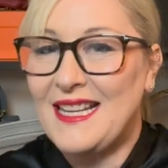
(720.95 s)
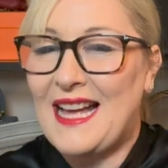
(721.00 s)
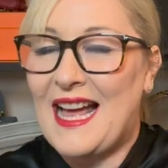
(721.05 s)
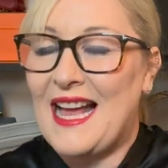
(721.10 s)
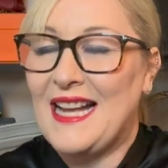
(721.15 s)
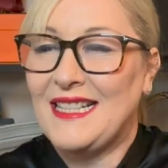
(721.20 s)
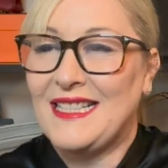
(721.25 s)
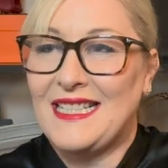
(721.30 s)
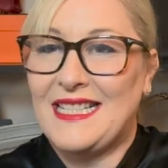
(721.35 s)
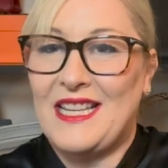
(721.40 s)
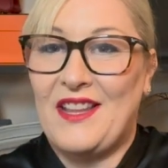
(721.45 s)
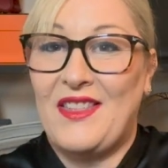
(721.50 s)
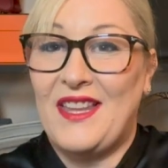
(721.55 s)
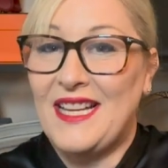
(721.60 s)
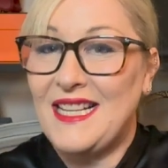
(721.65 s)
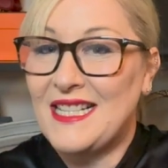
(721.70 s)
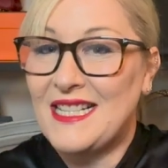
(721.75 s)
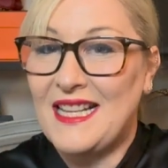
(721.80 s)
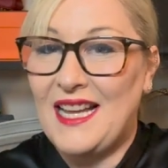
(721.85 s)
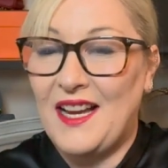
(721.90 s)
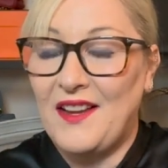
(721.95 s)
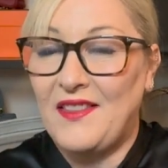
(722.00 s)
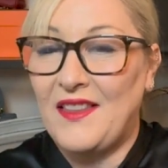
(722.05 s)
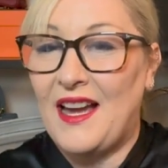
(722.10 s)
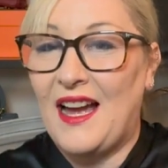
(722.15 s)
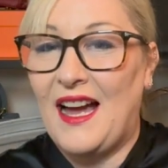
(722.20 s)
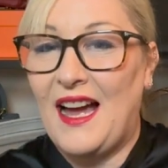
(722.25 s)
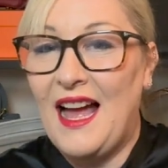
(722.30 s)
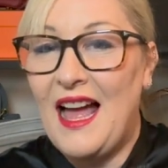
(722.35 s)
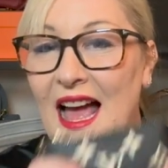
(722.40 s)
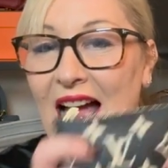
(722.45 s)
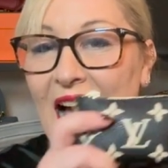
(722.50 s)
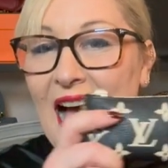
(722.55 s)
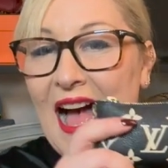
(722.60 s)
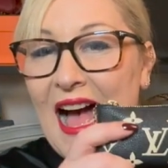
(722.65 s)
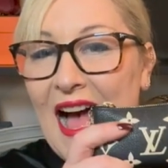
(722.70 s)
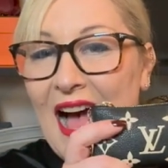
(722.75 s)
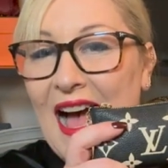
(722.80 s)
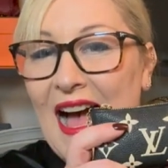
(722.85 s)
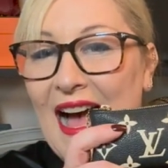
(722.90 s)
and things like that,
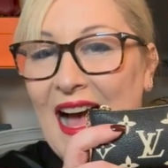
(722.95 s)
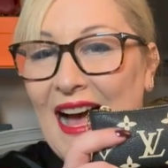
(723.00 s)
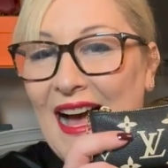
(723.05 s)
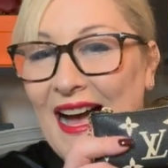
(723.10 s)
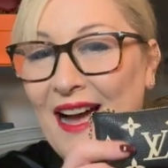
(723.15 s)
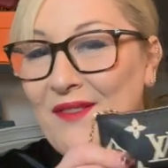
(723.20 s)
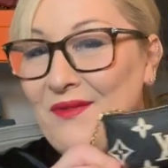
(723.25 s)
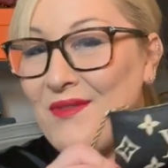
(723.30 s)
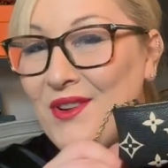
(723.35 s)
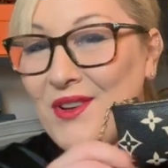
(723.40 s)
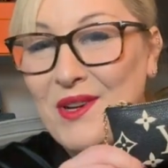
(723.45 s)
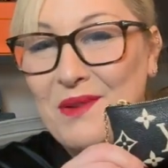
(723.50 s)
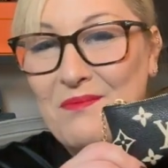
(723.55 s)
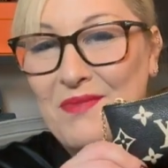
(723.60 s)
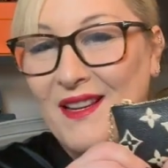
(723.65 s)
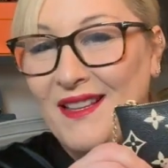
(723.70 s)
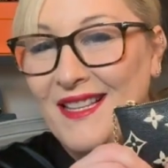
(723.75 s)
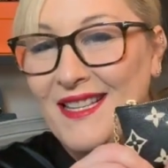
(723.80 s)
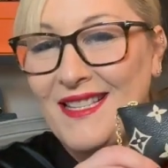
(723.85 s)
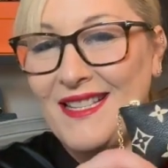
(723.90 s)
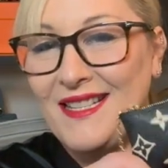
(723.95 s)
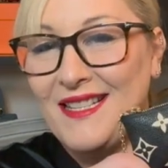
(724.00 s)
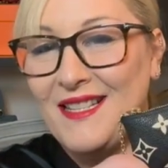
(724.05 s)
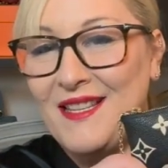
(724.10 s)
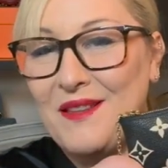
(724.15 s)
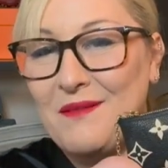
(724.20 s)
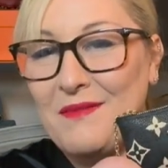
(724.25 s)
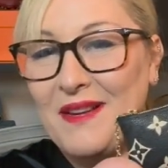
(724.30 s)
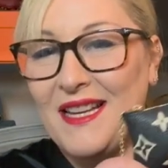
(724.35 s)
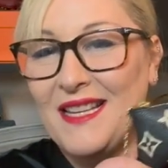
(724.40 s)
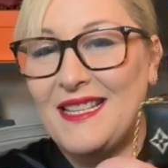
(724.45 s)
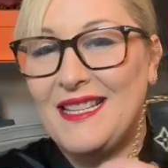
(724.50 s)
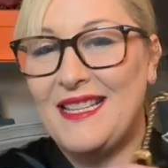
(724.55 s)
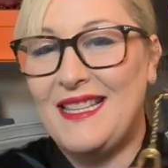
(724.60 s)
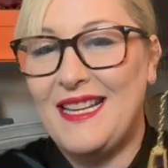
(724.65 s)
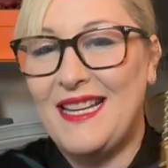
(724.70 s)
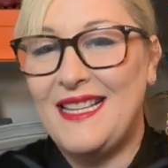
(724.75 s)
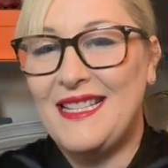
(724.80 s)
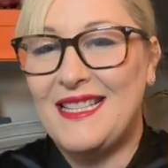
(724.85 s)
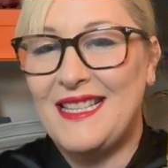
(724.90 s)
I'm going to bring this into the mix.
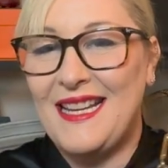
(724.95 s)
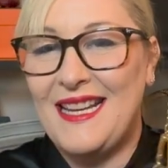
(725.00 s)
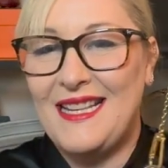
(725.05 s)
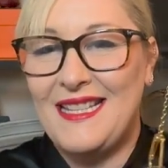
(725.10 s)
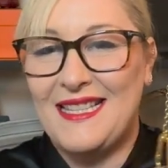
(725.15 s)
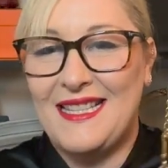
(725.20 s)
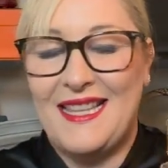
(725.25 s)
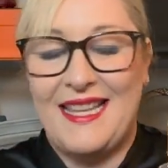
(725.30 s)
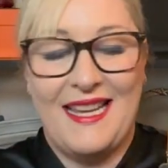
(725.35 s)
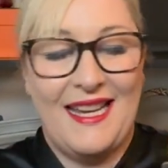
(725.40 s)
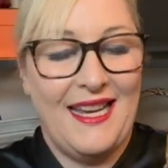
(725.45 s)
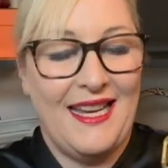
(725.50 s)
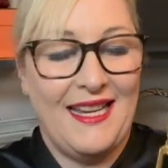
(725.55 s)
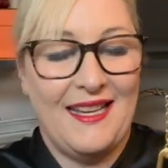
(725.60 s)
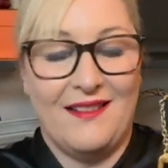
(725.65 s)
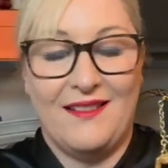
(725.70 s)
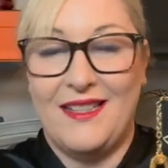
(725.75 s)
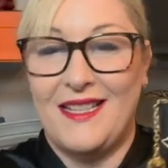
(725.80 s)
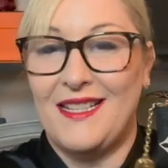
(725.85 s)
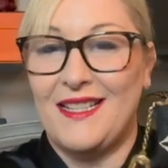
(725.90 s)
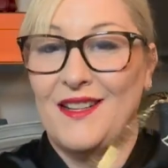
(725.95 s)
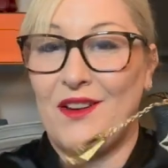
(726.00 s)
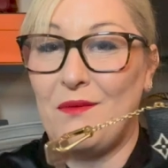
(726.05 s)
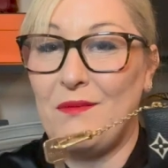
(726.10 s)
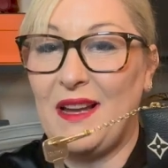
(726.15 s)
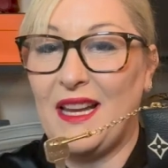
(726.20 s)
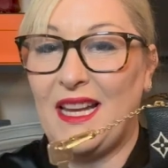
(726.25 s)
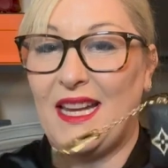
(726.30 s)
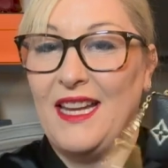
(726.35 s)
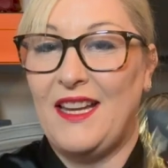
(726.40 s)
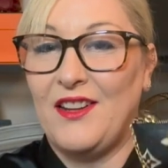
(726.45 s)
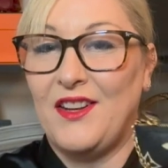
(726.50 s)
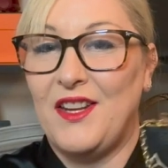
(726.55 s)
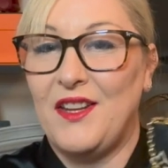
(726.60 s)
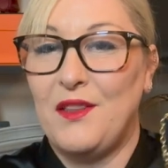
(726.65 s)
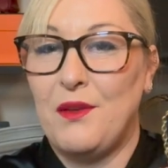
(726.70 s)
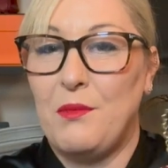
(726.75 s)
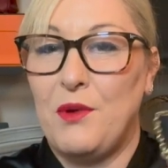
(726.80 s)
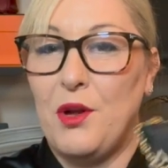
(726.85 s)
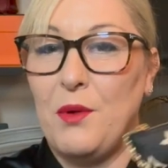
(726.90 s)
This is the, and this has got my key on it at
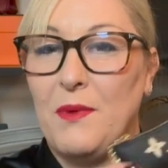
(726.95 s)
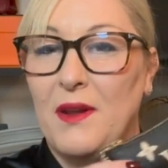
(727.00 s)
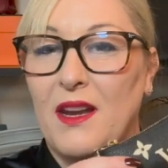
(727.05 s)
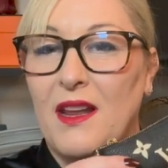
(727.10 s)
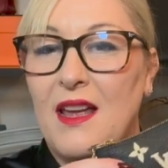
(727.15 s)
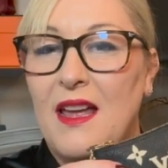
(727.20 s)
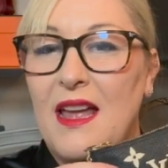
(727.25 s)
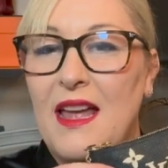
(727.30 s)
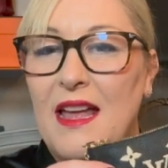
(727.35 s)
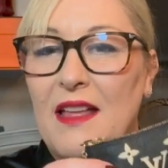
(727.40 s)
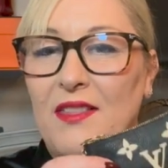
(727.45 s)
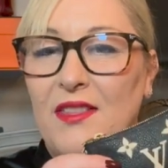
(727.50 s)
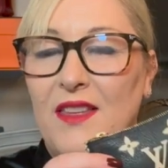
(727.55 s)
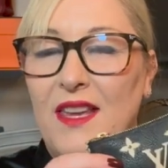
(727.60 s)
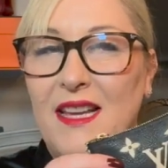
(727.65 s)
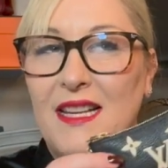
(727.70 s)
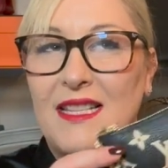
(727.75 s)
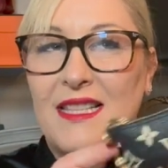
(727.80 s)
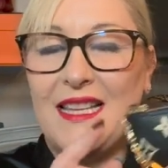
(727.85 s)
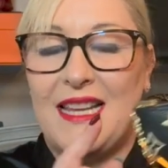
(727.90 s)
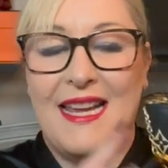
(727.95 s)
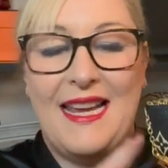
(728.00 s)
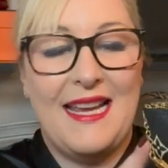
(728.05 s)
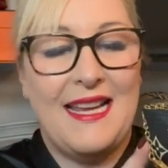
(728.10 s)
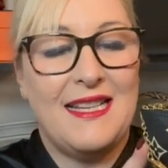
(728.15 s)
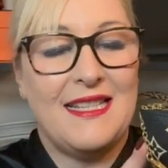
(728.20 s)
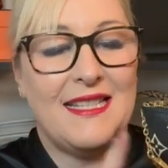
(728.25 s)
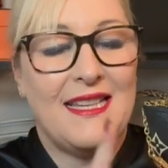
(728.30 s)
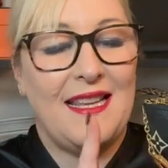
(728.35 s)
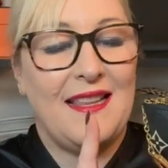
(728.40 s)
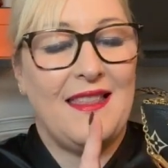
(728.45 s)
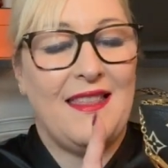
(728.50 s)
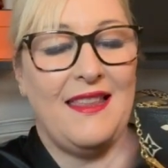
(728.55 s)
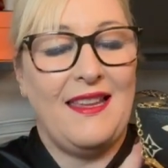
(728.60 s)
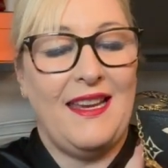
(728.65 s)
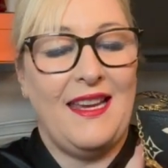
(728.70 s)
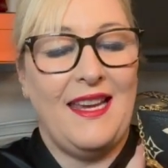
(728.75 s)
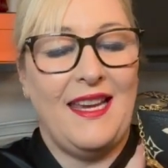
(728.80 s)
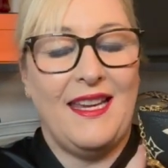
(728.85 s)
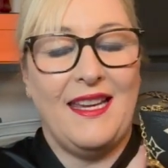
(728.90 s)
the moment. This is
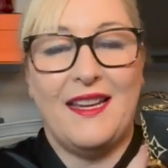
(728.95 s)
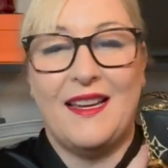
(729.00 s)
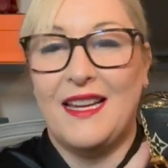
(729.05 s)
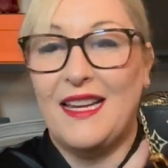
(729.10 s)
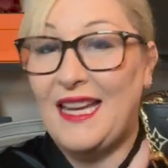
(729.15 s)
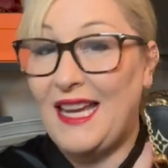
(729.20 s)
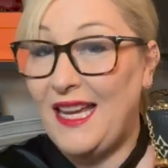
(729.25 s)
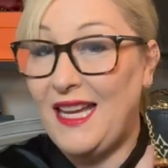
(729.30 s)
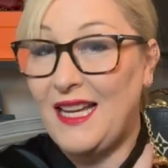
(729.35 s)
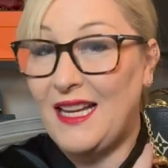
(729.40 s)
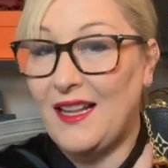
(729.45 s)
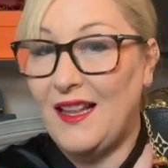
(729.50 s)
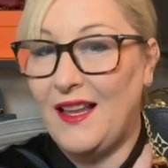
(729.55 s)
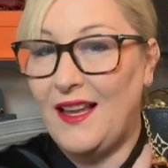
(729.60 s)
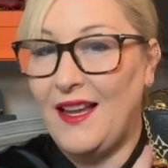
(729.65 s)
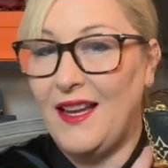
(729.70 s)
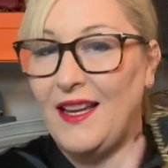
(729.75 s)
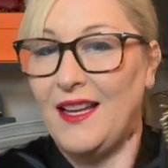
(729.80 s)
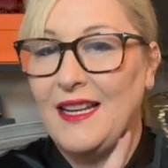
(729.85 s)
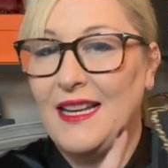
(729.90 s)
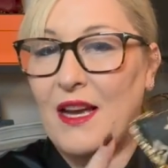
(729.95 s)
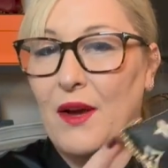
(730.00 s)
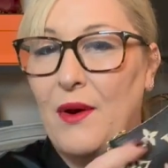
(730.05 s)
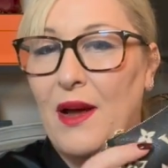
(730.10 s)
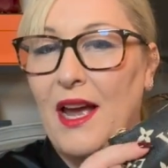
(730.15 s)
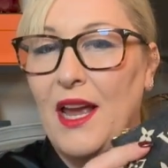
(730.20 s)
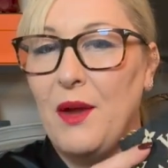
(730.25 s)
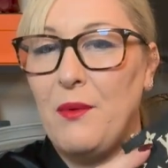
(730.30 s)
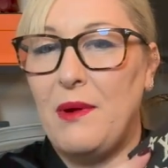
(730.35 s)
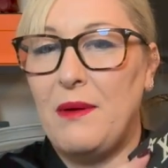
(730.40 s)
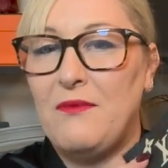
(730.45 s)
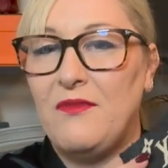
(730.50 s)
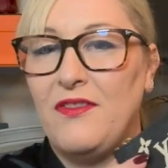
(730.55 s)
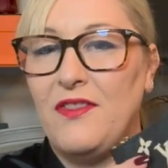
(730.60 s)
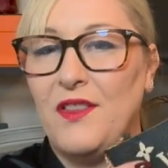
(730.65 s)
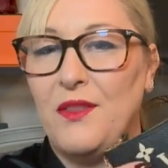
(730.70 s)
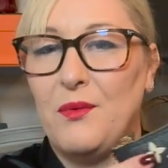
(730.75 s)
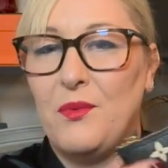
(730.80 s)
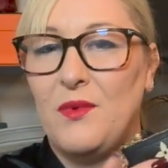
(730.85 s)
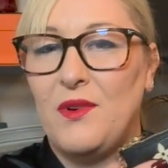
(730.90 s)
the key clay. Now I went for
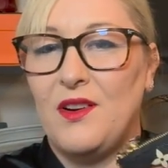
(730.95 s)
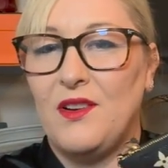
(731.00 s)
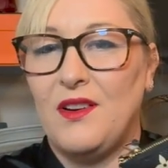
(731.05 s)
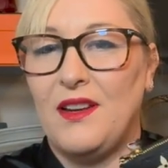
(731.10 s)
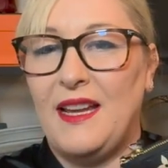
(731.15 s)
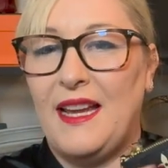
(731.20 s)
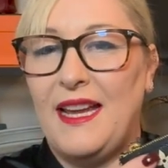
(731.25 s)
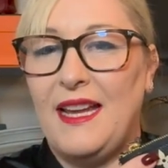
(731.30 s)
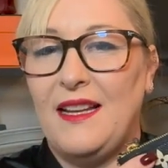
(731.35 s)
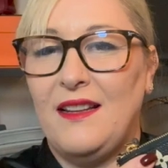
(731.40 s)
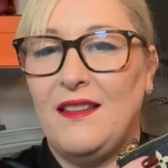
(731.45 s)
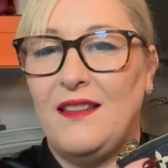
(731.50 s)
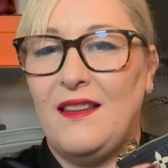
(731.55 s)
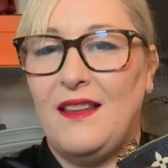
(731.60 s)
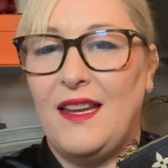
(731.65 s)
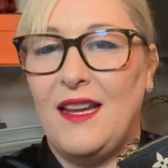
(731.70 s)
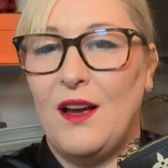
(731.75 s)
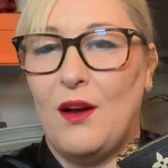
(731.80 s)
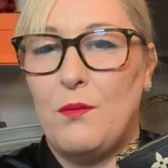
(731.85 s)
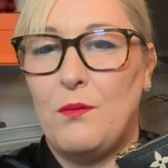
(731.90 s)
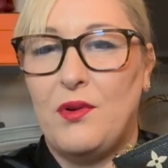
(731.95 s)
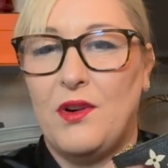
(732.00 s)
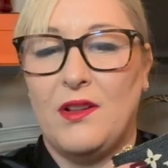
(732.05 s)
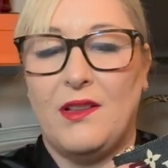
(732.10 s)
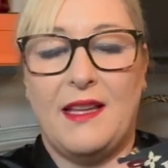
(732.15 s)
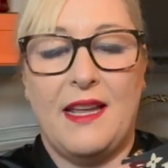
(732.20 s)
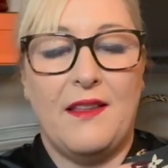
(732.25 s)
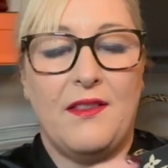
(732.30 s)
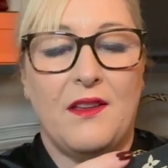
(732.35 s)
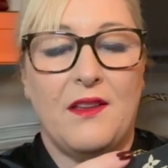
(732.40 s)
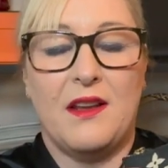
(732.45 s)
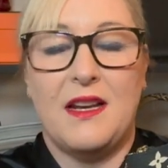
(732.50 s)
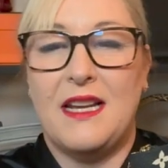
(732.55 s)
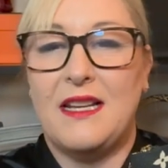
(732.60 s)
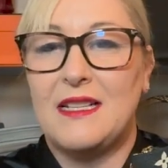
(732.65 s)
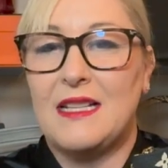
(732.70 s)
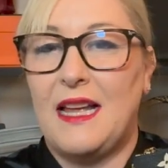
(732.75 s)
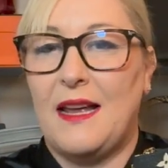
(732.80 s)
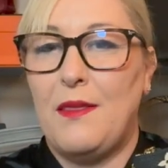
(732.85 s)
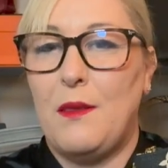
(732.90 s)
the one in the Empreinte leather and
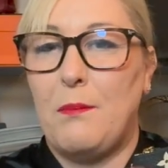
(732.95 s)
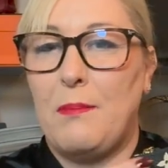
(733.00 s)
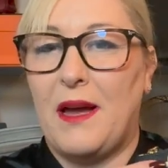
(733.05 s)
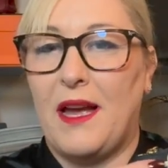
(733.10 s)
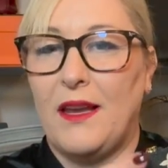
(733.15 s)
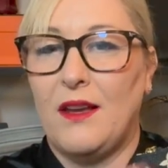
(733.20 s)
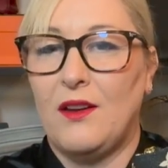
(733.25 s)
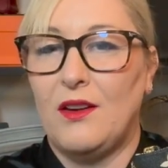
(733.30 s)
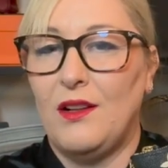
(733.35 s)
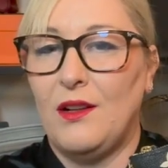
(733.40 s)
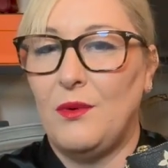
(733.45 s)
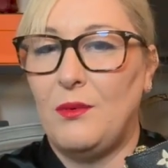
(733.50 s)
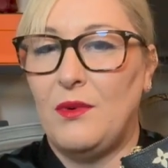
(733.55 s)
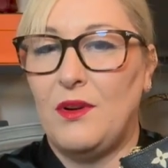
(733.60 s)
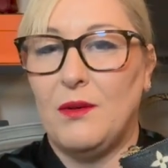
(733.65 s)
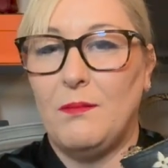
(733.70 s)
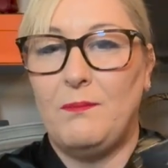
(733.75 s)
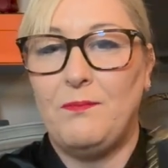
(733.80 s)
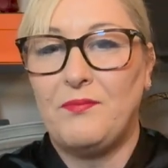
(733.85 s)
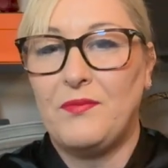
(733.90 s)
it's like the bicolor one.